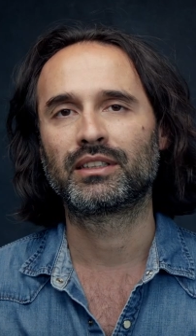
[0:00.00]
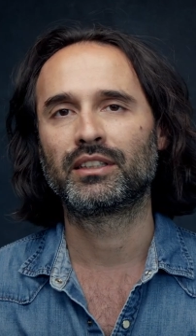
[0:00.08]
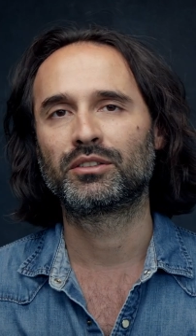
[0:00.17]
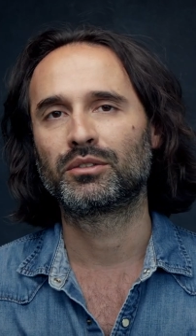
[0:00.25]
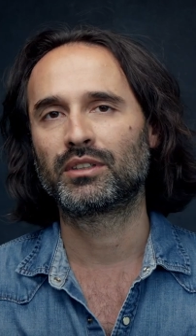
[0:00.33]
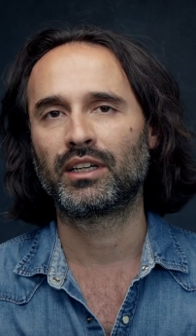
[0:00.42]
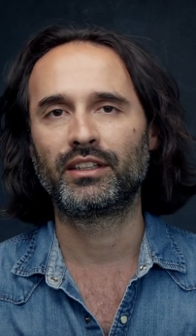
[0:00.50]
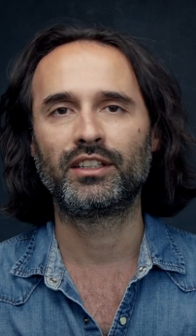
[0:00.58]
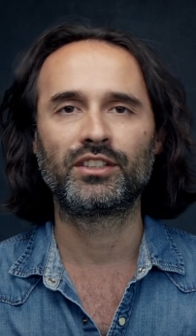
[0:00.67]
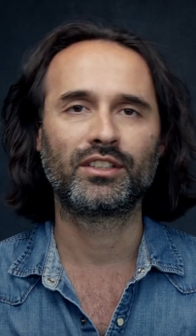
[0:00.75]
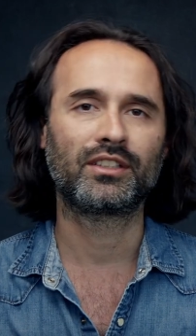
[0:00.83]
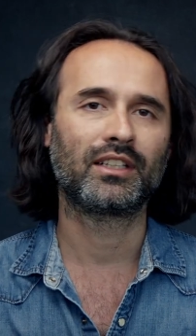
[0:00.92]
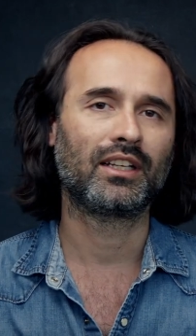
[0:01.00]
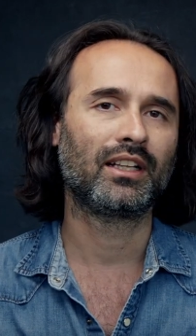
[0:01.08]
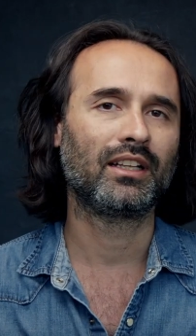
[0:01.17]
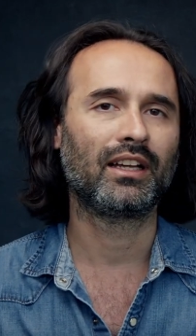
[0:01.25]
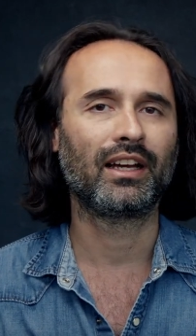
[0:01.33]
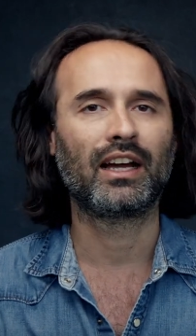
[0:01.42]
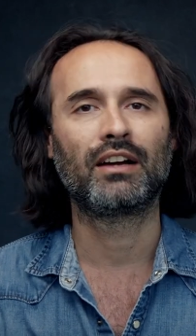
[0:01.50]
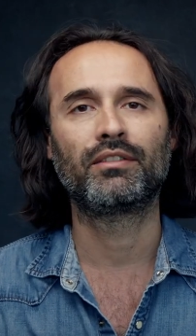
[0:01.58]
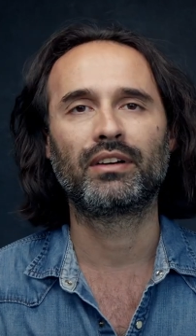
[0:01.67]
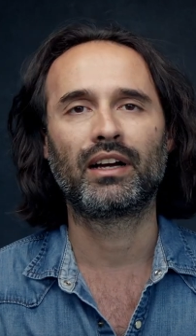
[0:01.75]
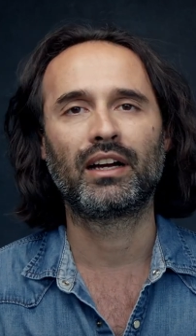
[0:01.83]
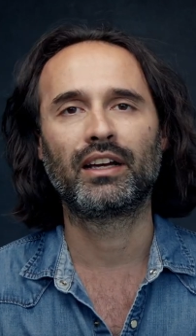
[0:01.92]
I took a digital. I have
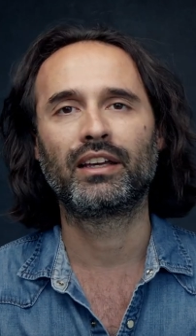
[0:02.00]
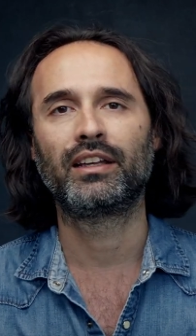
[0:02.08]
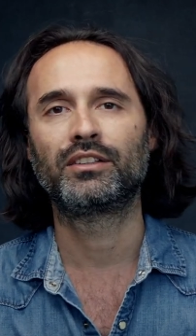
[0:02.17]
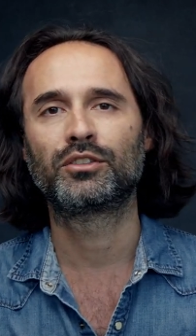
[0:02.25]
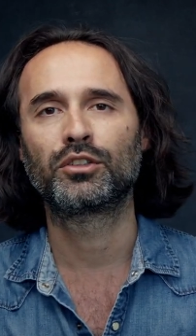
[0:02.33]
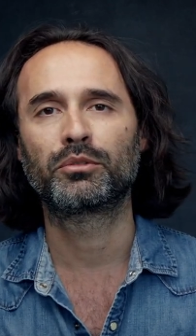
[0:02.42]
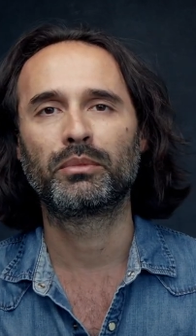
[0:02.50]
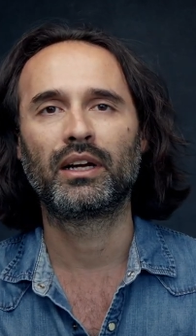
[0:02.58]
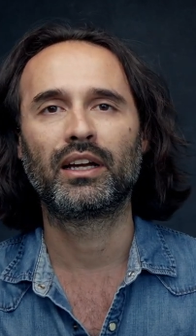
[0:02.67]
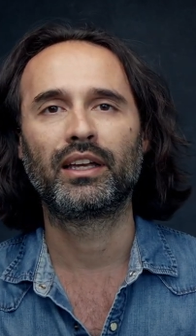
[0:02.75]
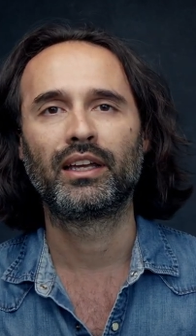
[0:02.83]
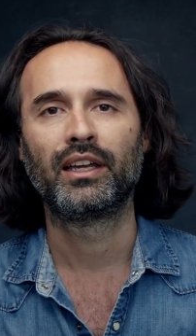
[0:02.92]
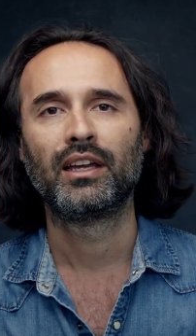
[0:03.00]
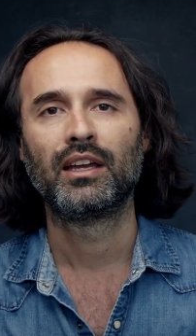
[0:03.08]
I took my